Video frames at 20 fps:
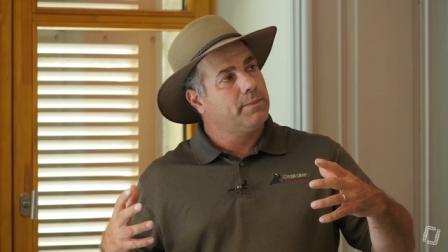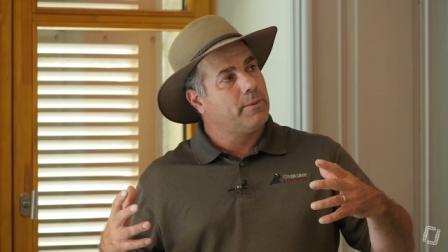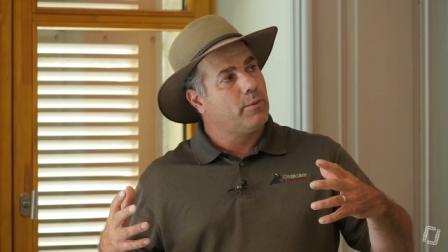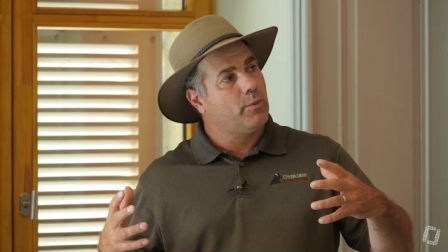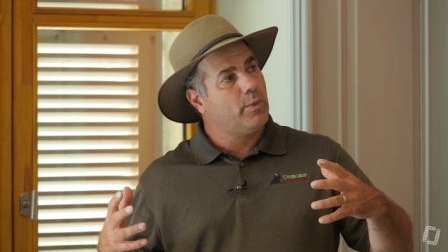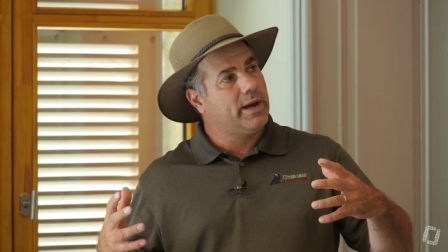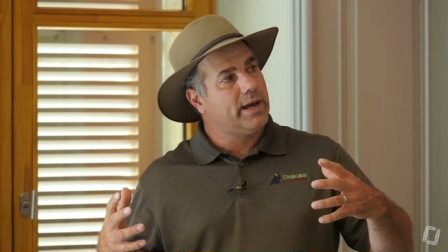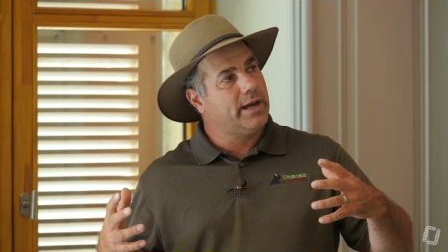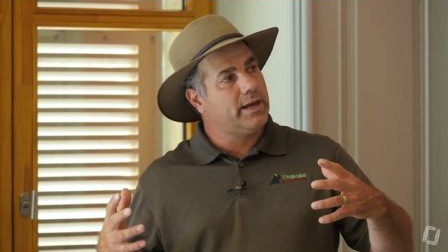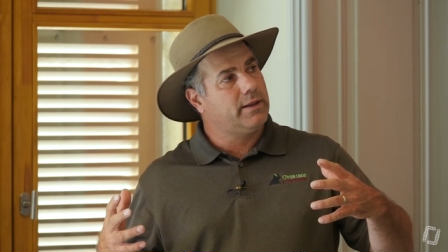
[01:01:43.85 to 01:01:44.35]

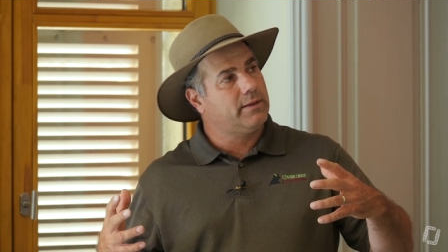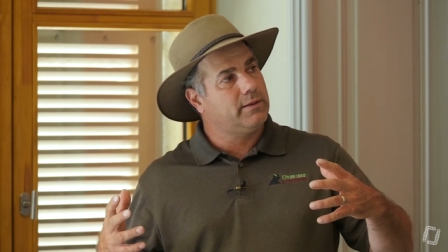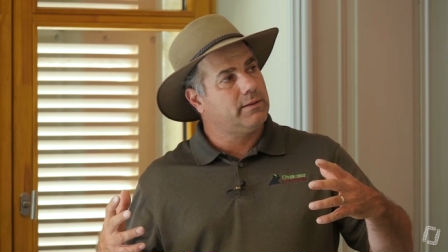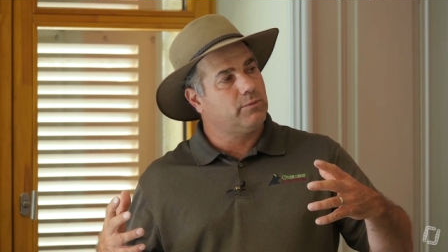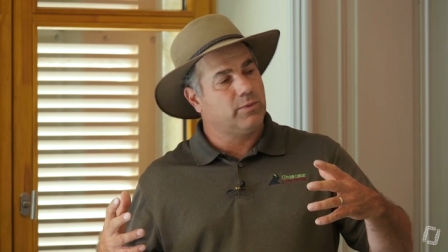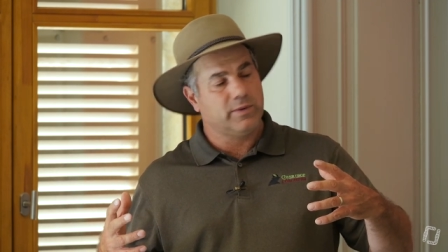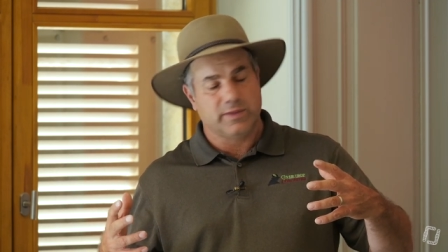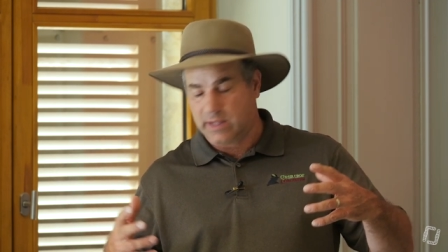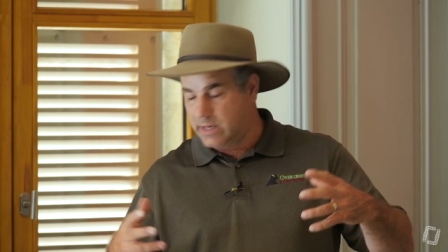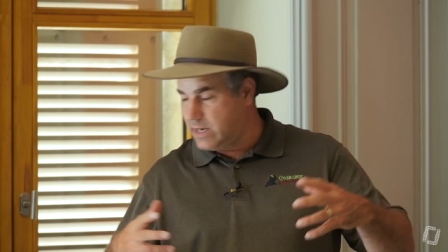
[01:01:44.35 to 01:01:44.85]
when
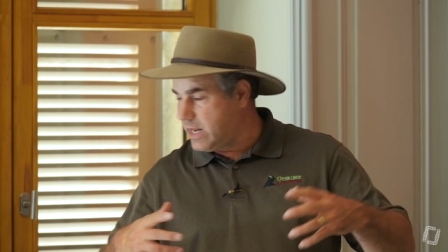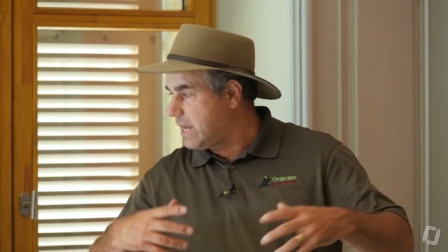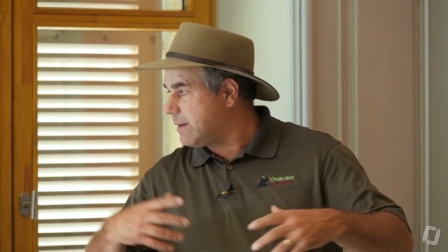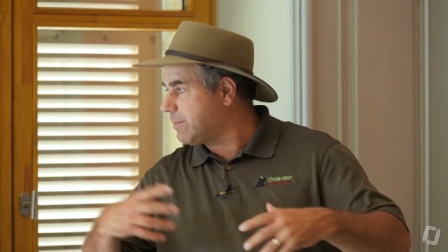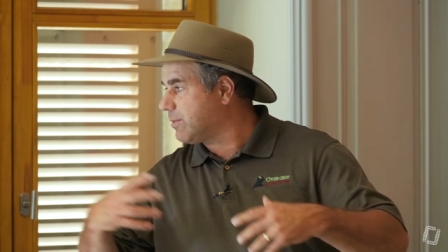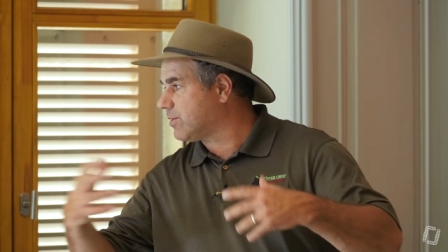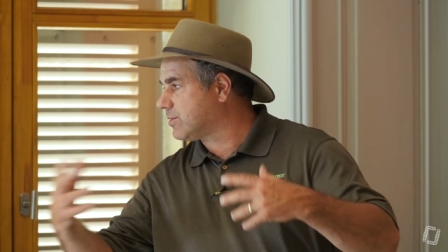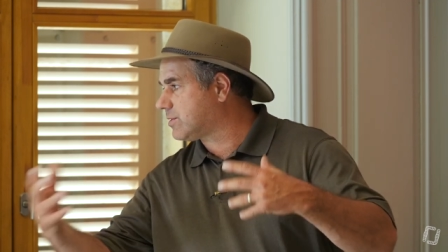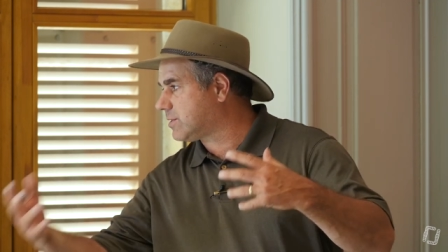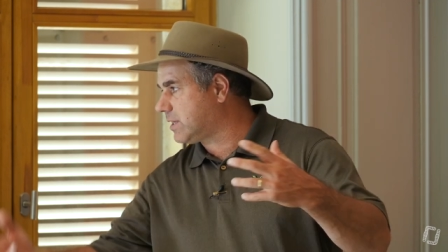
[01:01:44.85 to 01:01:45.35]
when the
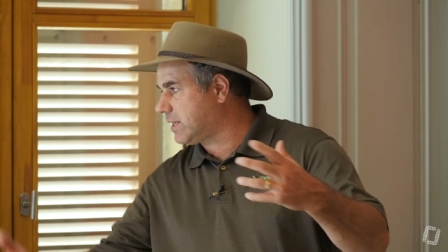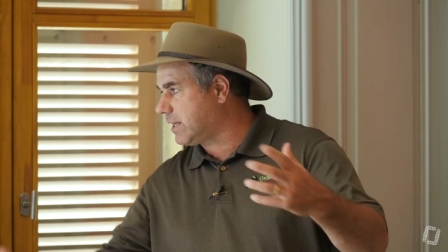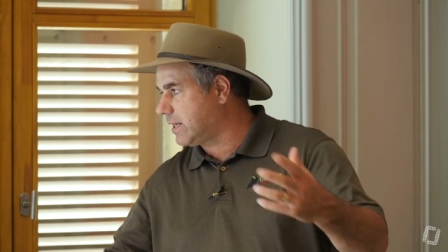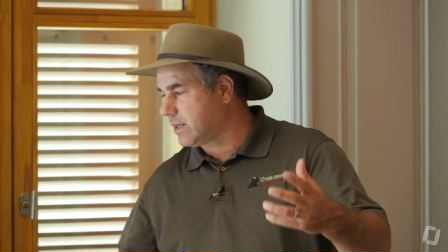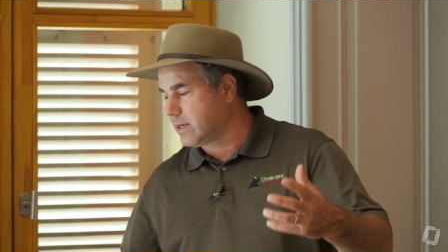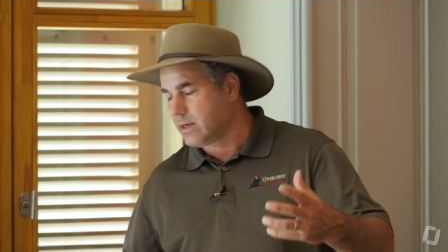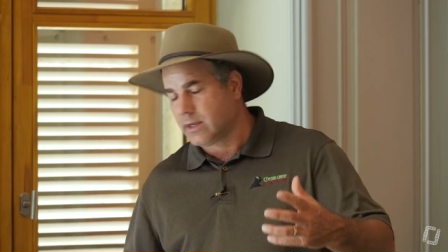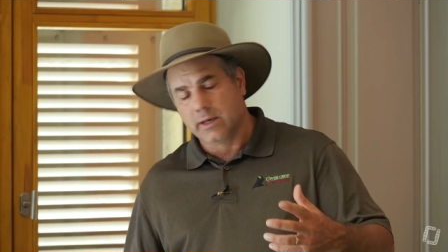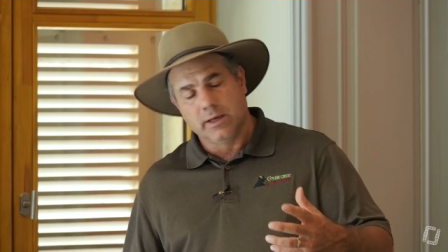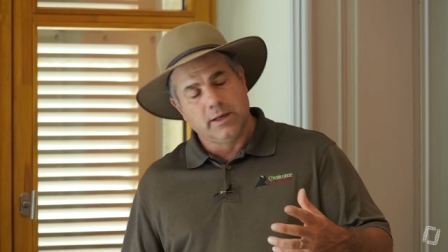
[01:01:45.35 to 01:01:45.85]
neighbors see
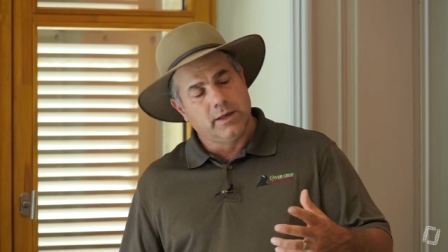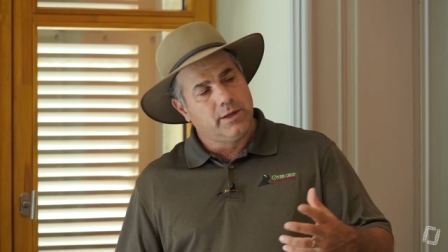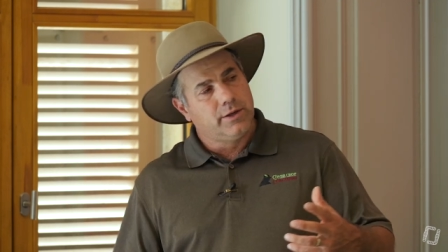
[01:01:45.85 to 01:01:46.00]
it,